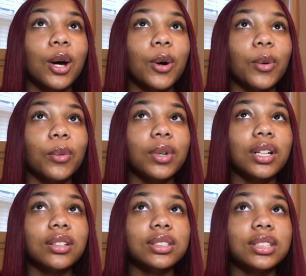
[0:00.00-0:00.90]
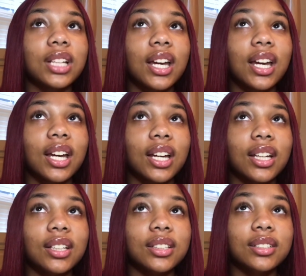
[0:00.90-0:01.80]
we gonna
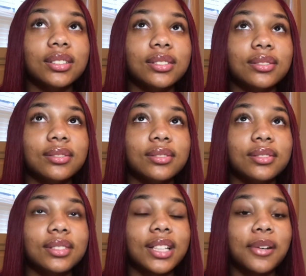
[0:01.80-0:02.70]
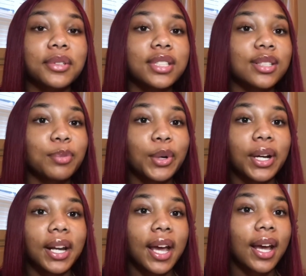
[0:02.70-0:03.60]
say it was this boy
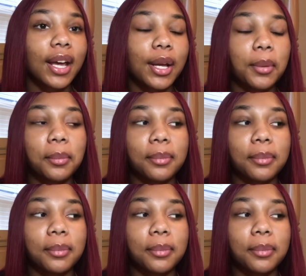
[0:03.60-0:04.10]
named